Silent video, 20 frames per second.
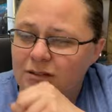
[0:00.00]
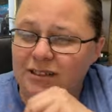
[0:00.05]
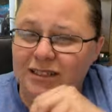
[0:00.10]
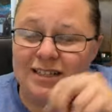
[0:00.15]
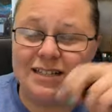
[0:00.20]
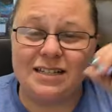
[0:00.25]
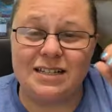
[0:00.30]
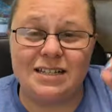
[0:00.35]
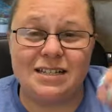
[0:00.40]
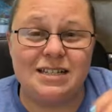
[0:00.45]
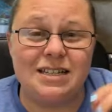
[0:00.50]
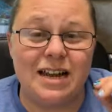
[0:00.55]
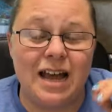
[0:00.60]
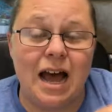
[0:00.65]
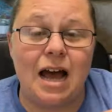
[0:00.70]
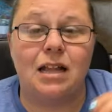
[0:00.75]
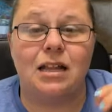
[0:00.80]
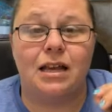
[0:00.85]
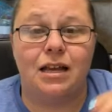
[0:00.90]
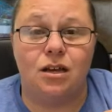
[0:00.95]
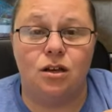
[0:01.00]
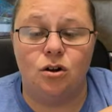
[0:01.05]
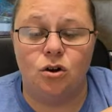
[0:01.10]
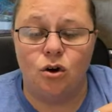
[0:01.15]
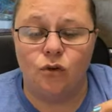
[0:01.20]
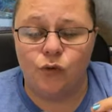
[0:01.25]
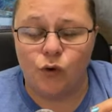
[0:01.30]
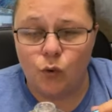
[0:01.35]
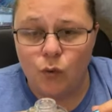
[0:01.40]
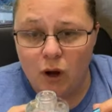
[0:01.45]
this is not like an
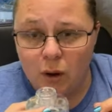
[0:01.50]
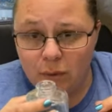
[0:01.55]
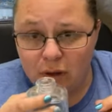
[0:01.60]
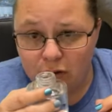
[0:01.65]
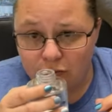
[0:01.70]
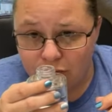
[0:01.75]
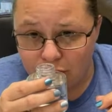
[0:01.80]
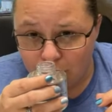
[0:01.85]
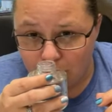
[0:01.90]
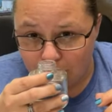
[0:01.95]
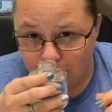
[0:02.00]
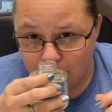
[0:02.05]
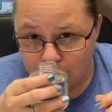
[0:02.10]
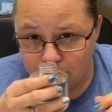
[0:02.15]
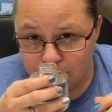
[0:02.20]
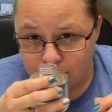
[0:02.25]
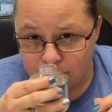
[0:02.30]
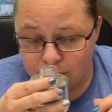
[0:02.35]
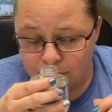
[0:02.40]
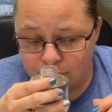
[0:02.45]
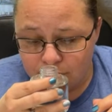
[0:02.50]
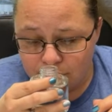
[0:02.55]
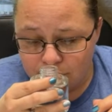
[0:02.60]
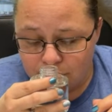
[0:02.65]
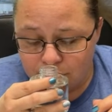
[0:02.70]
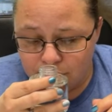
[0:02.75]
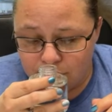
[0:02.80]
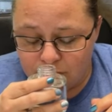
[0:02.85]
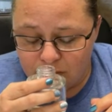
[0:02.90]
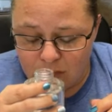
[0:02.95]
overwhelming floral
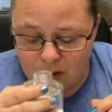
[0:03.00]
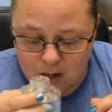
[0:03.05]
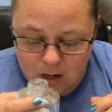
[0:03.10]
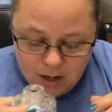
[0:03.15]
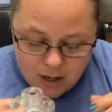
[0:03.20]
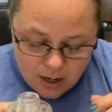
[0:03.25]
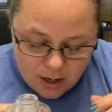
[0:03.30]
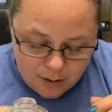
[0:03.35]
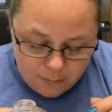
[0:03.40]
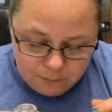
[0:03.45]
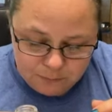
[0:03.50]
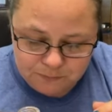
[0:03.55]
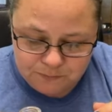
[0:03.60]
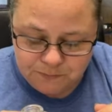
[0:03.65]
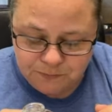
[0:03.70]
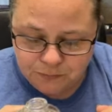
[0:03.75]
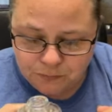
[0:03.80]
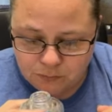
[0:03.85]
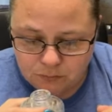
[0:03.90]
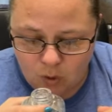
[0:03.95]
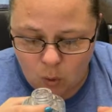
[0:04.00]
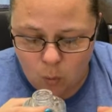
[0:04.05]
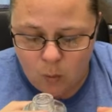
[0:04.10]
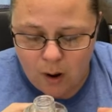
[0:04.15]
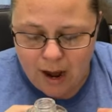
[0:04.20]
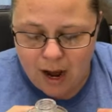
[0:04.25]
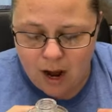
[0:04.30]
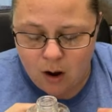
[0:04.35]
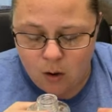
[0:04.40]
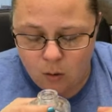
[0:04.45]
um
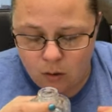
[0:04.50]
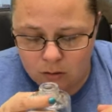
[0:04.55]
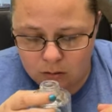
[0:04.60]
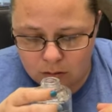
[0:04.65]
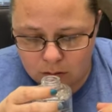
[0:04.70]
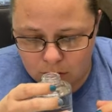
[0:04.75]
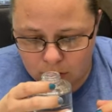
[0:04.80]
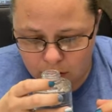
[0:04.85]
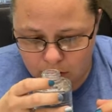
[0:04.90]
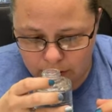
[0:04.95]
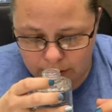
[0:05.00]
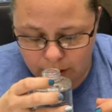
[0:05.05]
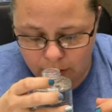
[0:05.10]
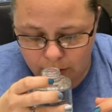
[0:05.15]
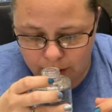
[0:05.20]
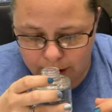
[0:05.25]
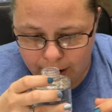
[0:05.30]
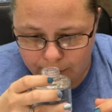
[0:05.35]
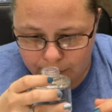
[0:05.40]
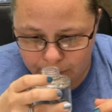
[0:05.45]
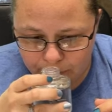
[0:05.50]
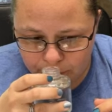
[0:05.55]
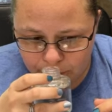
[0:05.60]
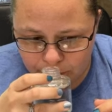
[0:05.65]
wow holy crap